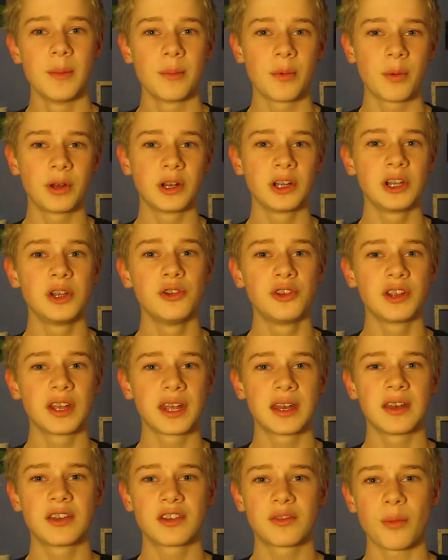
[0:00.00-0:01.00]
But when you're using
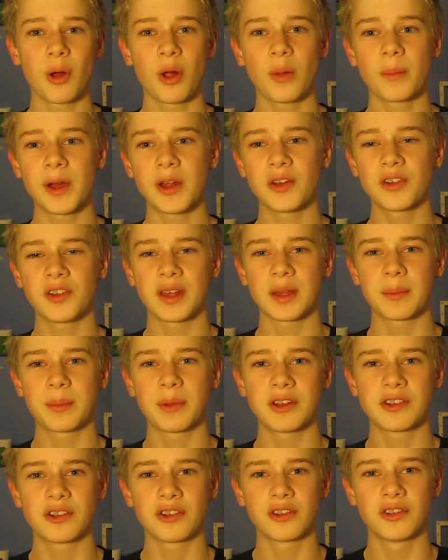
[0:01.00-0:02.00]
it in small amounts like
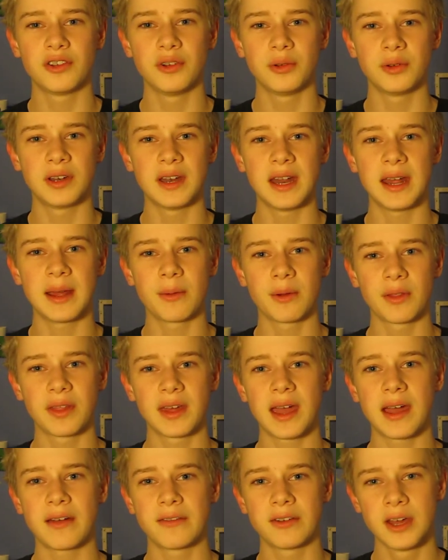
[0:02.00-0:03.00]
pitchers do today, where they
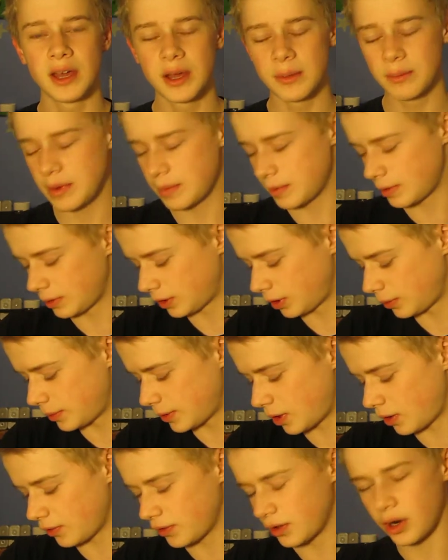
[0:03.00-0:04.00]
have maybe a little
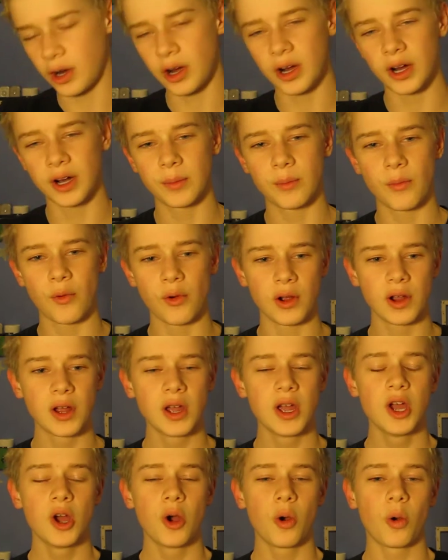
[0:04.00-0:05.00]
bit on their arm,
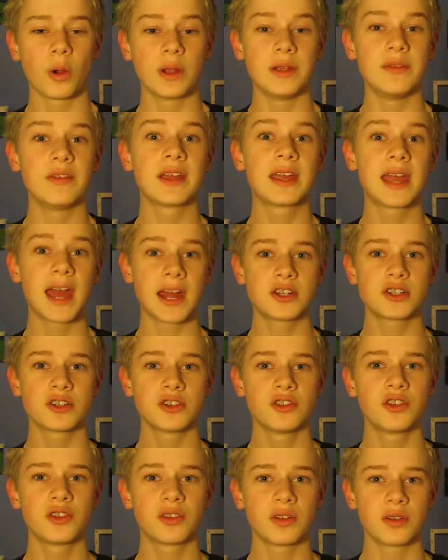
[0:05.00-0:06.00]
or even
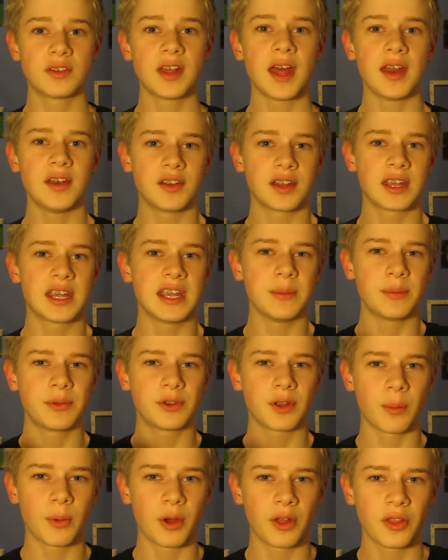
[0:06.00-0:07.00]
catchers tend to keep
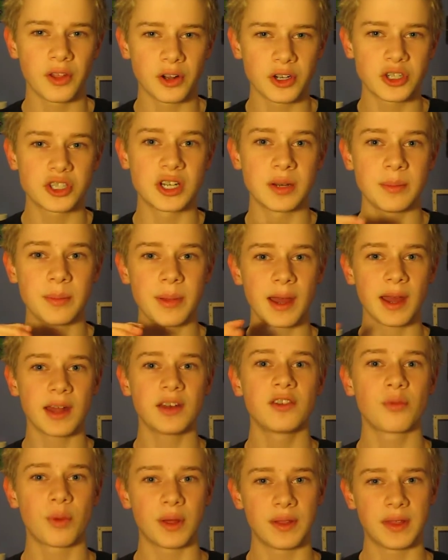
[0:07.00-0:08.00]
some on their shin
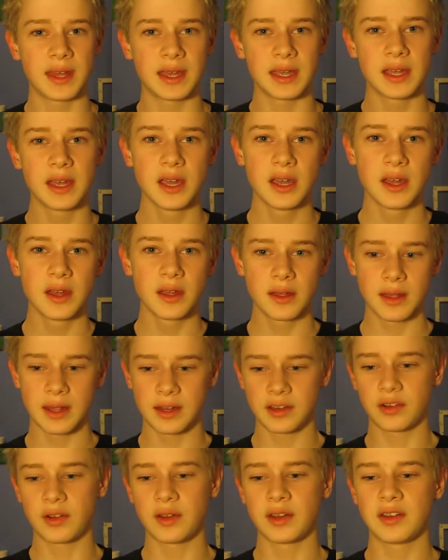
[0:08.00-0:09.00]
pads
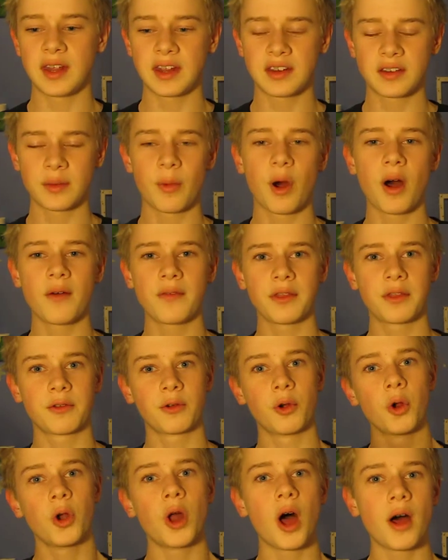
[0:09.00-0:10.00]
so they take some off and
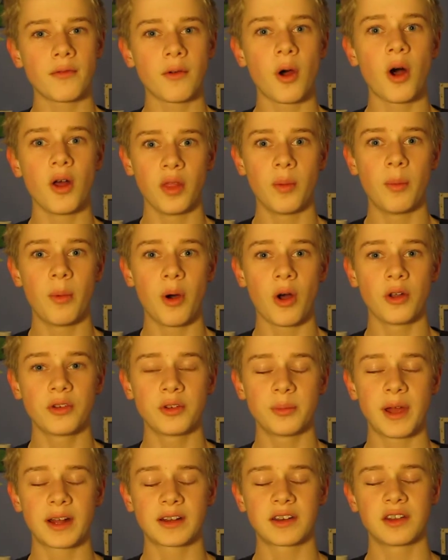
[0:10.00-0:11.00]
throw it off on the ball
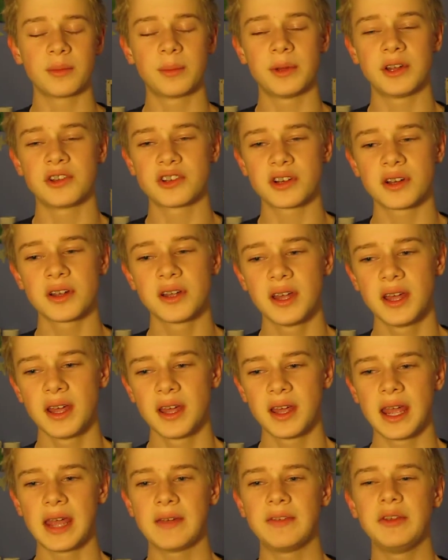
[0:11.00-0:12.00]
back to the pitcher.
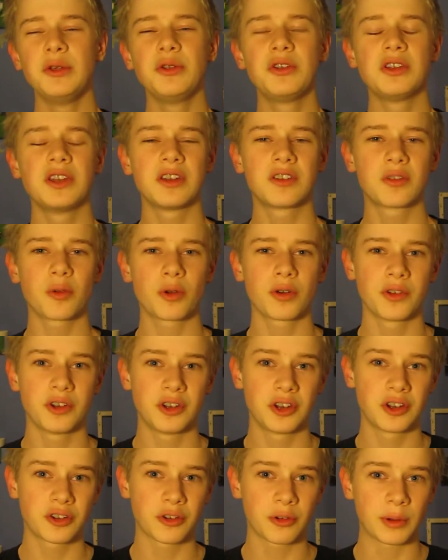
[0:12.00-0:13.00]
If you use it in sort of a
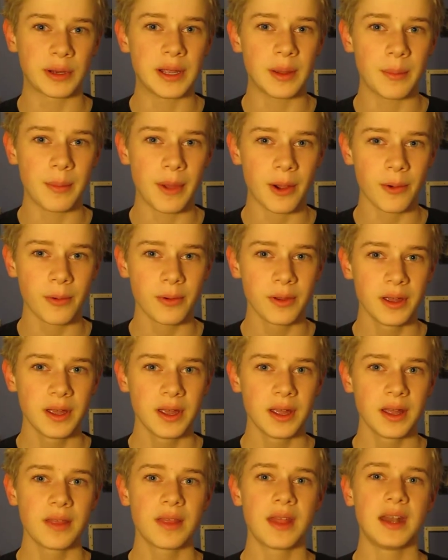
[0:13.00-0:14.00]
discreet amount,
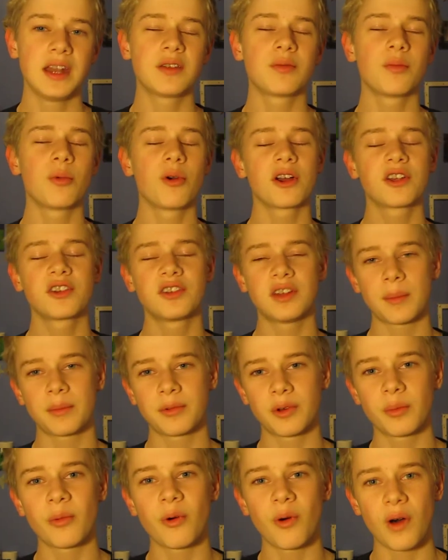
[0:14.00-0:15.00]
then it's more
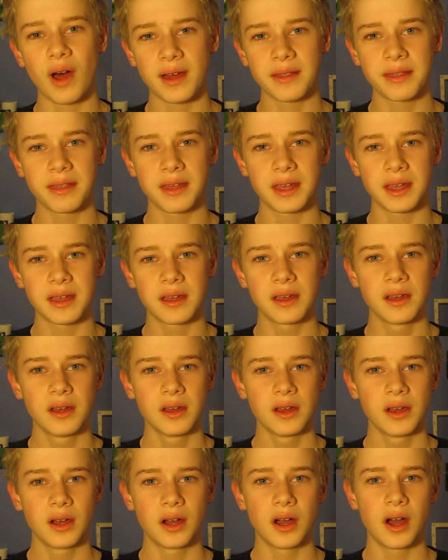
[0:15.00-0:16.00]
acceptable, I think,
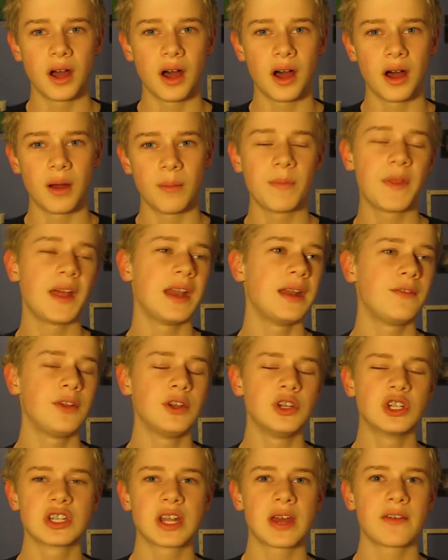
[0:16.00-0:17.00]
than if
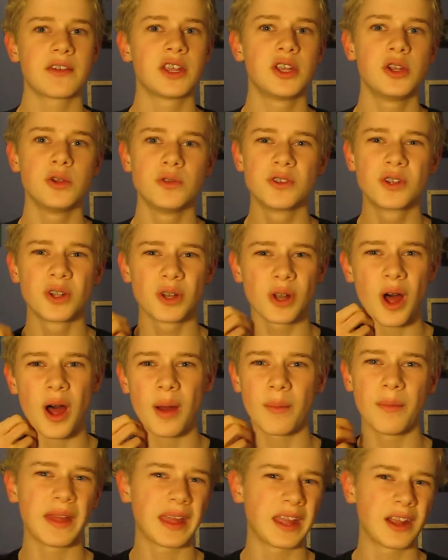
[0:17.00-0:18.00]
you just have a huge
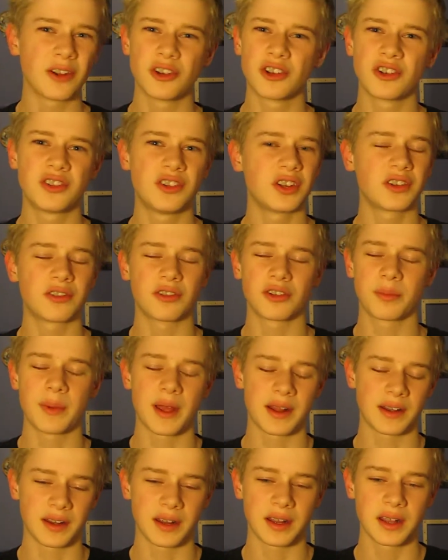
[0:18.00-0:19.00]
glob, like you're just
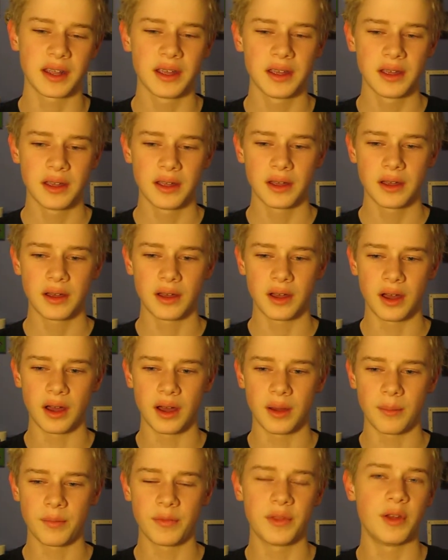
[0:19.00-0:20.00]
disrespecting
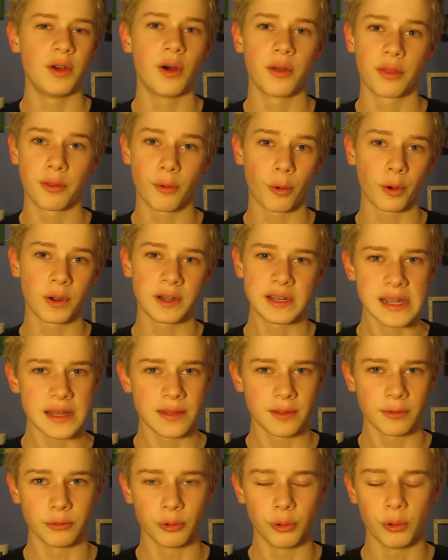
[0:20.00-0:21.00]
the authority
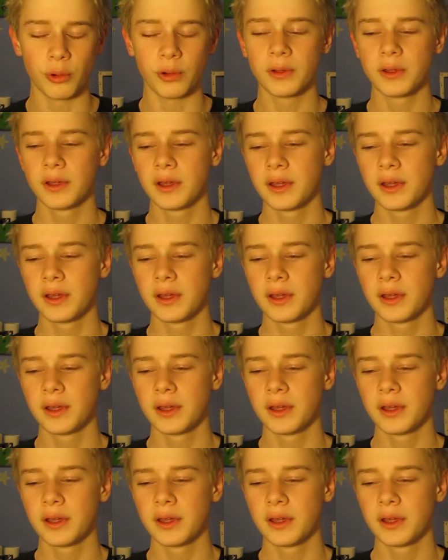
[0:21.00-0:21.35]
and the rule.